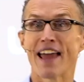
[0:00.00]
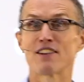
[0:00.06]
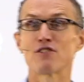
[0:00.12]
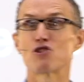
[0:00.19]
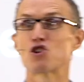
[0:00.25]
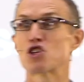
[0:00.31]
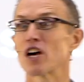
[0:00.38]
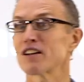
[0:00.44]

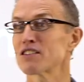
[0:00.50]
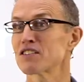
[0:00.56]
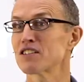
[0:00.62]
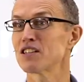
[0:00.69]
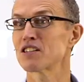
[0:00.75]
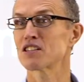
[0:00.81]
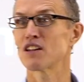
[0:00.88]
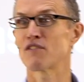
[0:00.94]
and
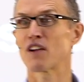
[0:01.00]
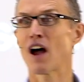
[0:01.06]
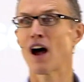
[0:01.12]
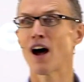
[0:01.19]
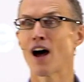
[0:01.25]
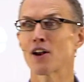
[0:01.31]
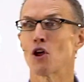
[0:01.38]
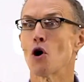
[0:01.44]
justice of
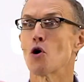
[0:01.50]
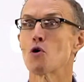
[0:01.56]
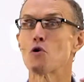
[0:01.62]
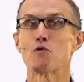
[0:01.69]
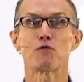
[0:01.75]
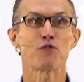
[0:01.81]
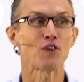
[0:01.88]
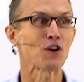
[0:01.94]
God
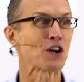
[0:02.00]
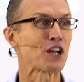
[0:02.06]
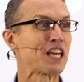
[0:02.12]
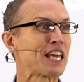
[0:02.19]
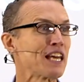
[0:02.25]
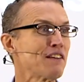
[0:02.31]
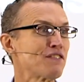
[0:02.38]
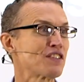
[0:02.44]
who
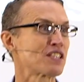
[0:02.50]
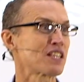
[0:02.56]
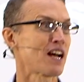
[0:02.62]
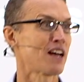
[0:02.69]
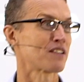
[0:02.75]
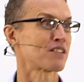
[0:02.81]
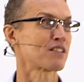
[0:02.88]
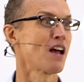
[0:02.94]
forgives
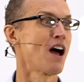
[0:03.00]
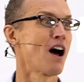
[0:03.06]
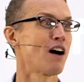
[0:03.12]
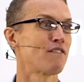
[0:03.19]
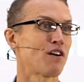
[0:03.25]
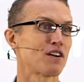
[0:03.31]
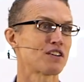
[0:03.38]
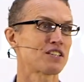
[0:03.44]
us
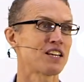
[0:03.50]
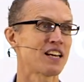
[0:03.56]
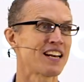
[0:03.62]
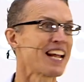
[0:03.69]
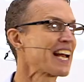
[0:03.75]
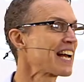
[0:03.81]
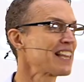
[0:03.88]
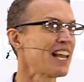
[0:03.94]
of our sin
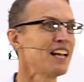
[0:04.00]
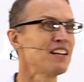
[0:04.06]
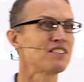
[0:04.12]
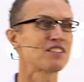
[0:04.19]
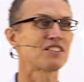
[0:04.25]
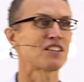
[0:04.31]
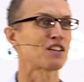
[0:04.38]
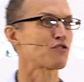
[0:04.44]
and
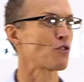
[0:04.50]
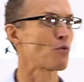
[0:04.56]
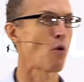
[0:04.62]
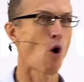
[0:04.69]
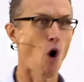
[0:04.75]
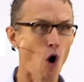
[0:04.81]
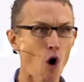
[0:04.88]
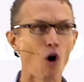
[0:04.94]
cleanses us from
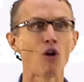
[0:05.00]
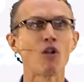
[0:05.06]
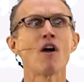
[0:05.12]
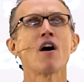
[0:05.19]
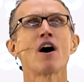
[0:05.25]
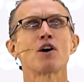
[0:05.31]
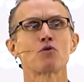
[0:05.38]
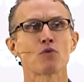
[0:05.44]
all
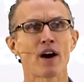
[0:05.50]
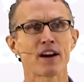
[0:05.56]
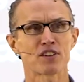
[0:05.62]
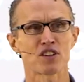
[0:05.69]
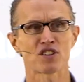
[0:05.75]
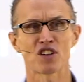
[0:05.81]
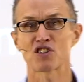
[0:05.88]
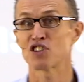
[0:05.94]

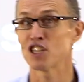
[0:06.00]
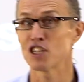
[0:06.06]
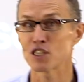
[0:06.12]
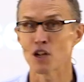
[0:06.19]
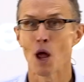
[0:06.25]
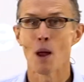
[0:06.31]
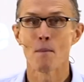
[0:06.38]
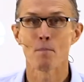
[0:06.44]
unrighteousness.
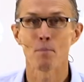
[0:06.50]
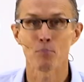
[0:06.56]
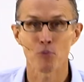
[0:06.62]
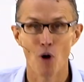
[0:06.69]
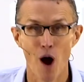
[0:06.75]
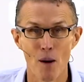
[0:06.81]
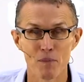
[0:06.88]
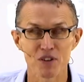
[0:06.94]
These
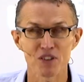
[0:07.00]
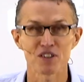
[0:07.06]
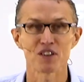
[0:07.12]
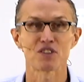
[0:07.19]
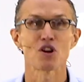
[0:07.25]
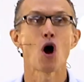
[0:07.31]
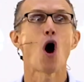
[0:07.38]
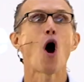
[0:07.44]

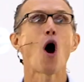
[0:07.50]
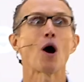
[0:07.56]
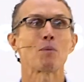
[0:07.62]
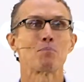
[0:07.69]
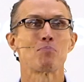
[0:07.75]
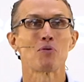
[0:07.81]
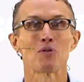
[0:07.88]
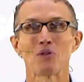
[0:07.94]
promises are
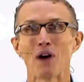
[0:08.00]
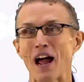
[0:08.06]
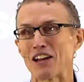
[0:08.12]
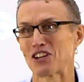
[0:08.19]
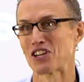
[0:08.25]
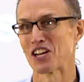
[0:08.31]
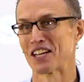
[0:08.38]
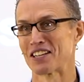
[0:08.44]

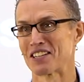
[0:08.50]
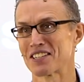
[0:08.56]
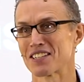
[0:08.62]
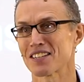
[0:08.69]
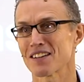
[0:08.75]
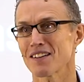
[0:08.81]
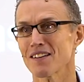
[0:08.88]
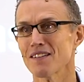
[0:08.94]

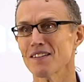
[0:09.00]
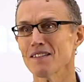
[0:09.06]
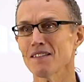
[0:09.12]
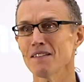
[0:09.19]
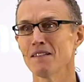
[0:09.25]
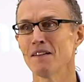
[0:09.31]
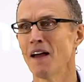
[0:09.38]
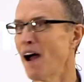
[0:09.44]
precious
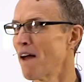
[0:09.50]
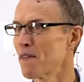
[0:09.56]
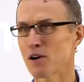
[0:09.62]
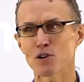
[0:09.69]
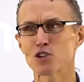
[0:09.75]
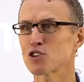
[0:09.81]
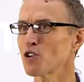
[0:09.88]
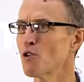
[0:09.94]
and
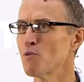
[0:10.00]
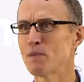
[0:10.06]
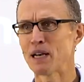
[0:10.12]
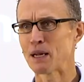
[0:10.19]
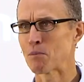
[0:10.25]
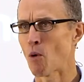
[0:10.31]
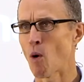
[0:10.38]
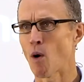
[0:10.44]
there are so
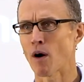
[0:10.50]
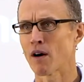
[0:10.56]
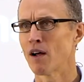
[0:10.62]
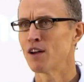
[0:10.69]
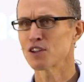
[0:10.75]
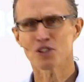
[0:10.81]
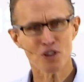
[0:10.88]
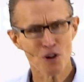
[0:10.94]
many more,
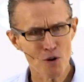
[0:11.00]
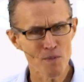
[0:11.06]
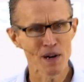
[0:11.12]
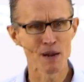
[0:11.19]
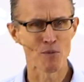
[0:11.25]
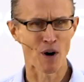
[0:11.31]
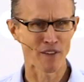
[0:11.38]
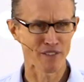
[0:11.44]
so
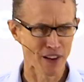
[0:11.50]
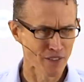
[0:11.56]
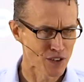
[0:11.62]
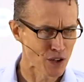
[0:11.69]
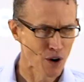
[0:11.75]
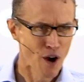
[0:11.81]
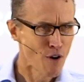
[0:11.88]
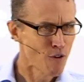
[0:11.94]
many more. I've
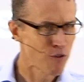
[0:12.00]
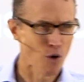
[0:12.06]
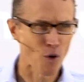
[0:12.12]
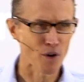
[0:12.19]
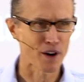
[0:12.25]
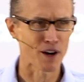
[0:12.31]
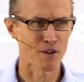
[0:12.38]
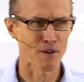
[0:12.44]
given you
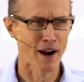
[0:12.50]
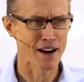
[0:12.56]
four here,